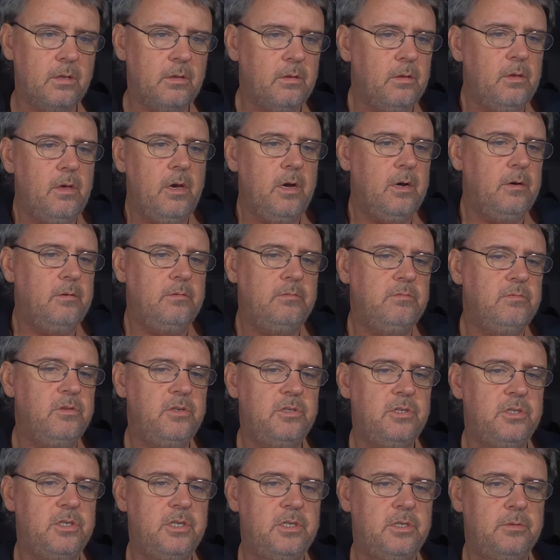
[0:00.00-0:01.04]
Yeah, this
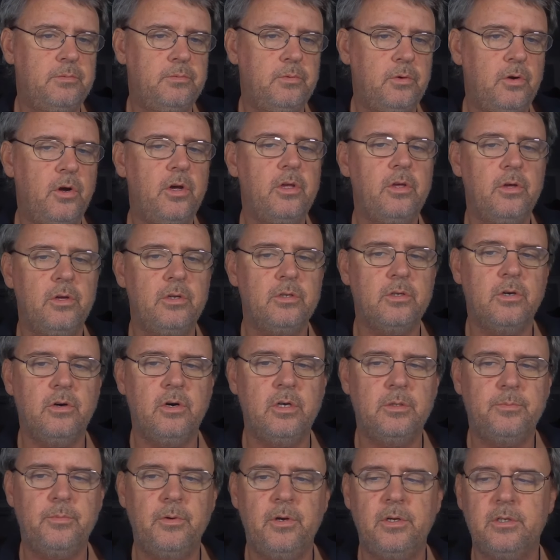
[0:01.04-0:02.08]
is just what I use,
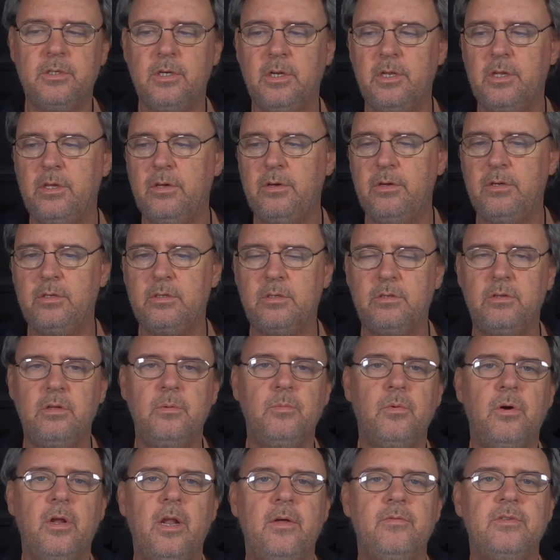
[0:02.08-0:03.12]
guys, personally use. You
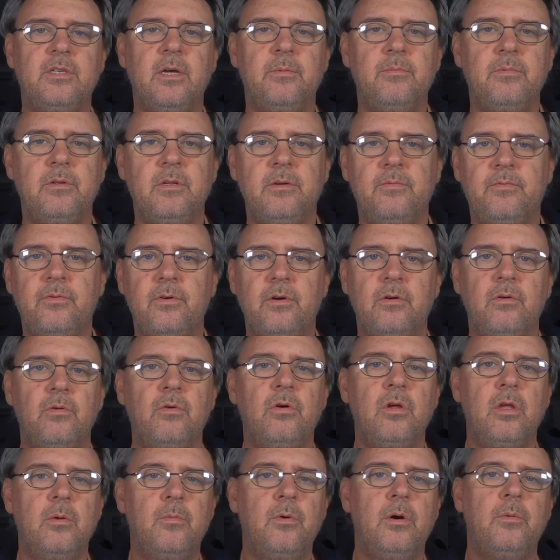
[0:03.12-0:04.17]
might have something different,
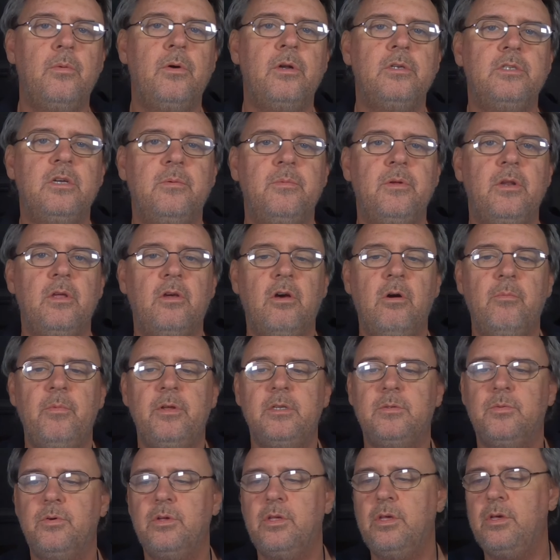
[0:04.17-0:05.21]
or you might want to tell me in the
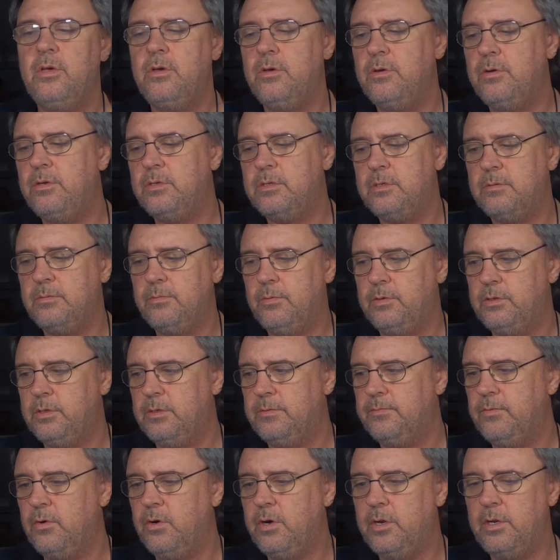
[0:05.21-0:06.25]
comments what you use, which is
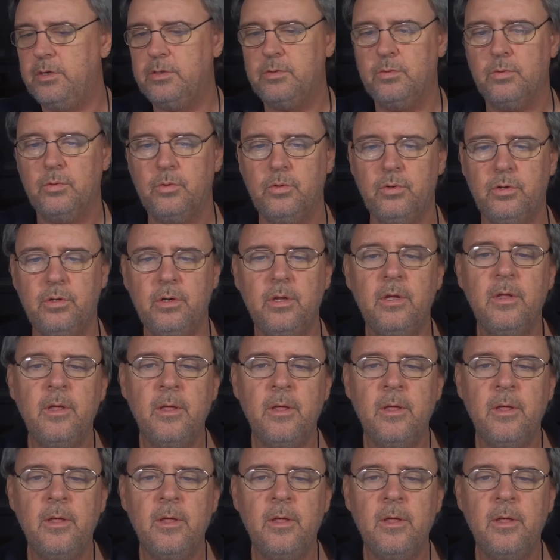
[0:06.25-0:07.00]
fine, it's all good.